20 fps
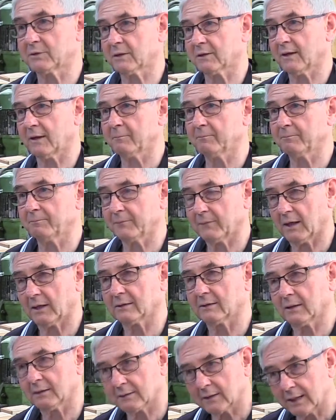to them,
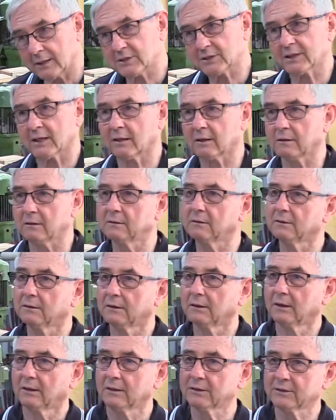and then they sell
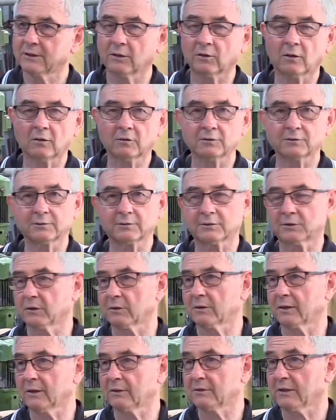off to
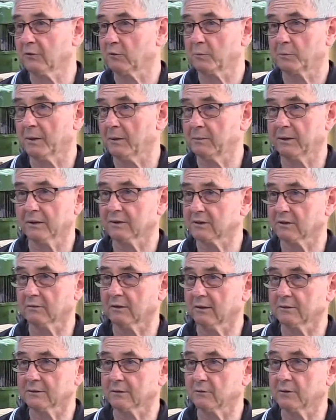the general public
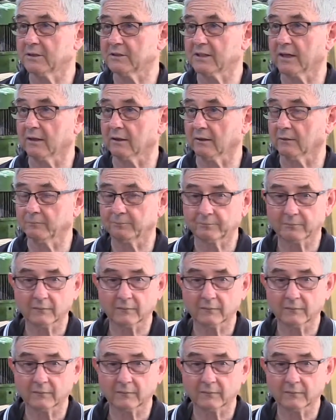as a retailer.